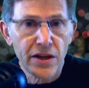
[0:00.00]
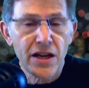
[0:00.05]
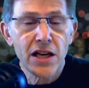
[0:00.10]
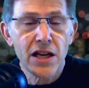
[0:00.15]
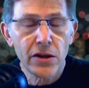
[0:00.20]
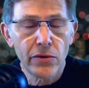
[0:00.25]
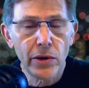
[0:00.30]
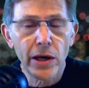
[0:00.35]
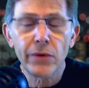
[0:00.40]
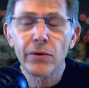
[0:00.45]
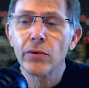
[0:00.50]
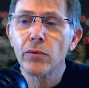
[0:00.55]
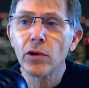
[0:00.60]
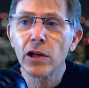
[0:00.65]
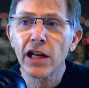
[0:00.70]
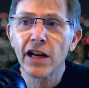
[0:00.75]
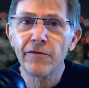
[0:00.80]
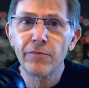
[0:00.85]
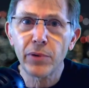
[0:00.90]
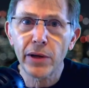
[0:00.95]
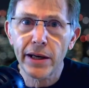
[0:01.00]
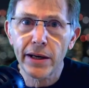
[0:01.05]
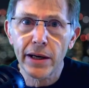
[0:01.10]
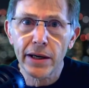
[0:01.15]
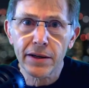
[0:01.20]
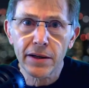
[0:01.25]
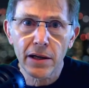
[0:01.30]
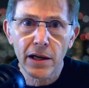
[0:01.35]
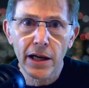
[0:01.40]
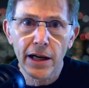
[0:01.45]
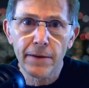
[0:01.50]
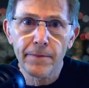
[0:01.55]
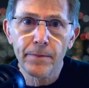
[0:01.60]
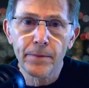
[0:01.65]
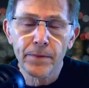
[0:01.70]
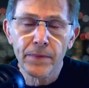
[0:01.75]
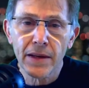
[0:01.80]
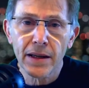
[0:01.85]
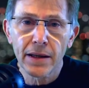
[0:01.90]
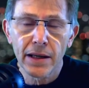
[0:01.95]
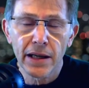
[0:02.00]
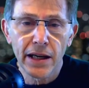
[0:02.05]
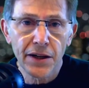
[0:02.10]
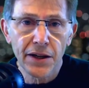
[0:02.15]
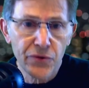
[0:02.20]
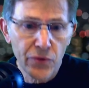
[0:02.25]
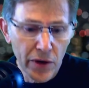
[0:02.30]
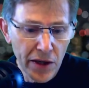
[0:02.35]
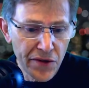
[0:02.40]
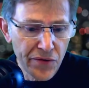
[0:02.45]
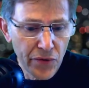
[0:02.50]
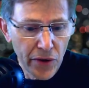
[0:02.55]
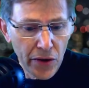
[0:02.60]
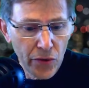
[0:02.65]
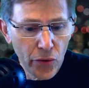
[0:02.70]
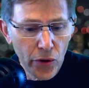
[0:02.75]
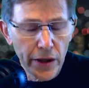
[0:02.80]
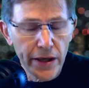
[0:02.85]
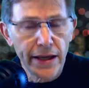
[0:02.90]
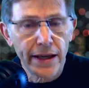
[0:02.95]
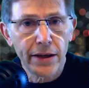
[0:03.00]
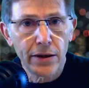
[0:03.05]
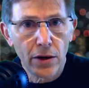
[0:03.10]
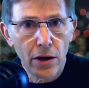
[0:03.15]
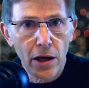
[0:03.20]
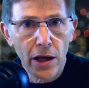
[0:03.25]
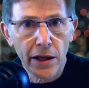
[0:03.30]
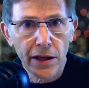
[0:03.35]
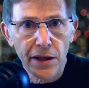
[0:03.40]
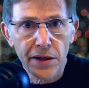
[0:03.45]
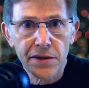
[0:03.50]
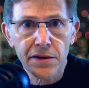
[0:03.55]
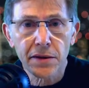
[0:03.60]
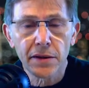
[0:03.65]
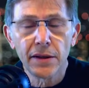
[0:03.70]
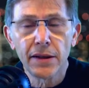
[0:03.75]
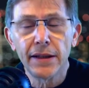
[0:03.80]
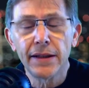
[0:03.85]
Either way, we will have PLAAY.con 2021 in August.